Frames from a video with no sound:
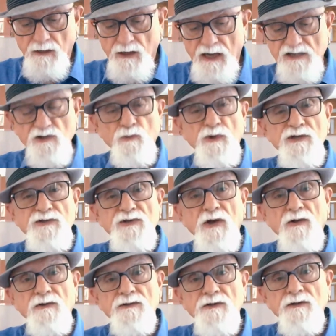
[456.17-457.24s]
As a
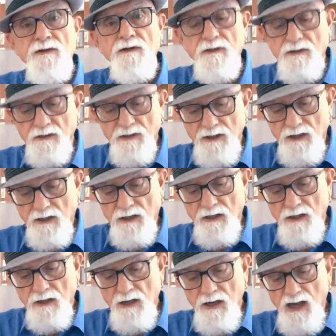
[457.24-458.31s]
result,
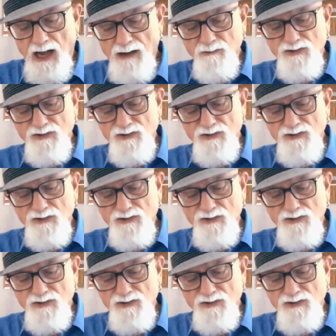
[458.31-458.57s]
I